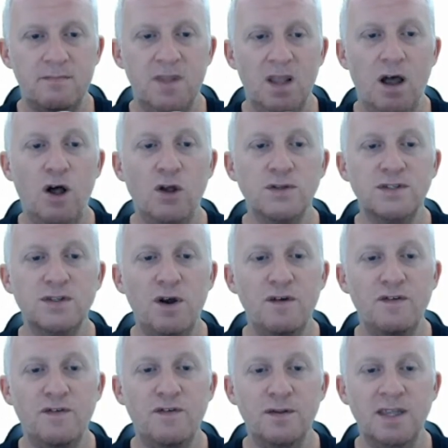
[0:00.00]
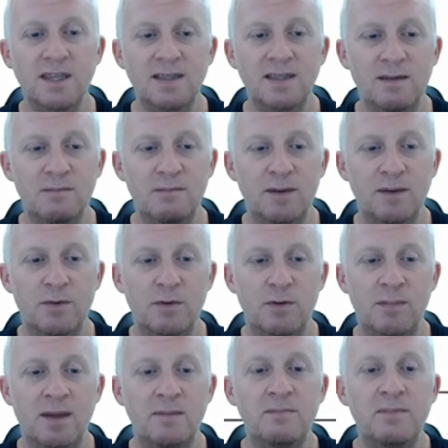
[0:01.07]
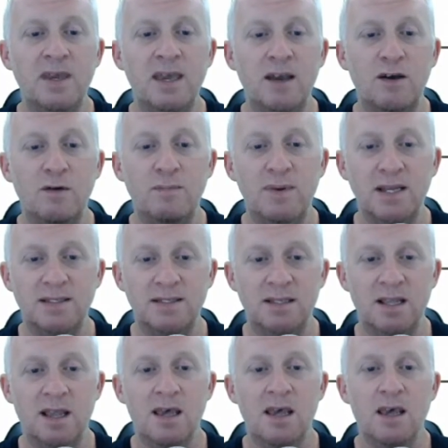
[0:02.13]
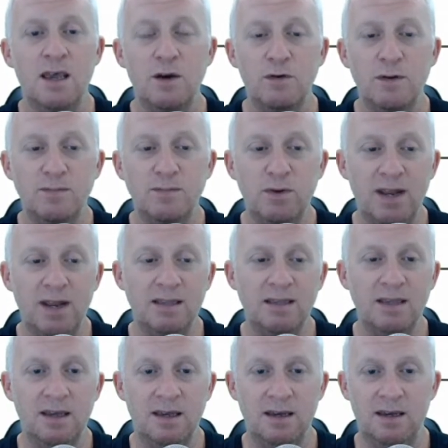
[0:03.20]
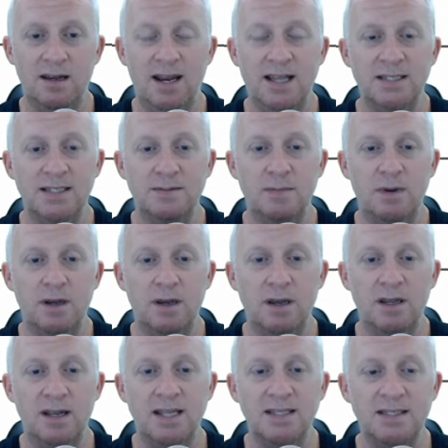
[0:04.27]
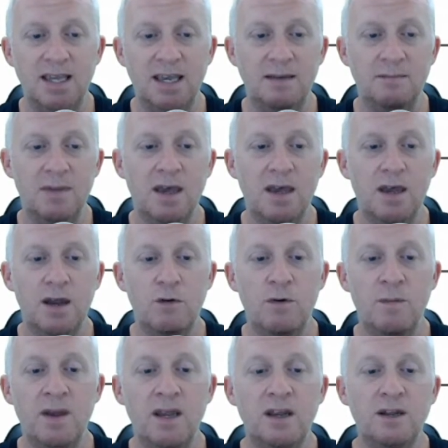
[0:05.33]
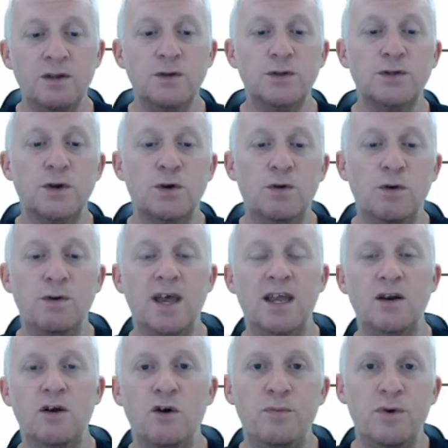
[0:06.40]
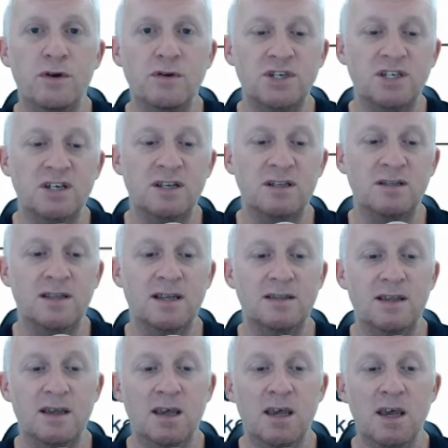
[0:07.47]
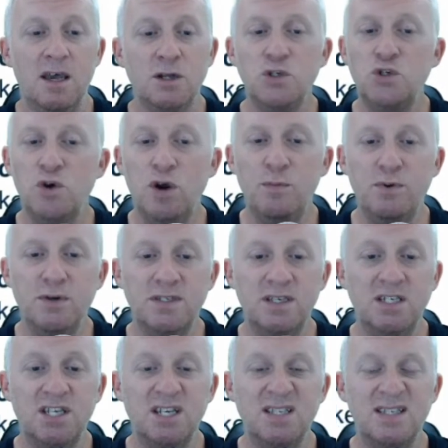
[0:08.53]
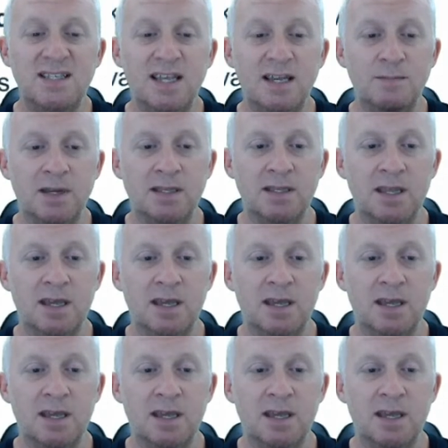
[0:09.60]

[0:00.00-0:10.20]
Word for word: All-star funding team member mapping a complex crypto land, uh, lands, uh, landscape, American user growth and operational data. Troy position statement.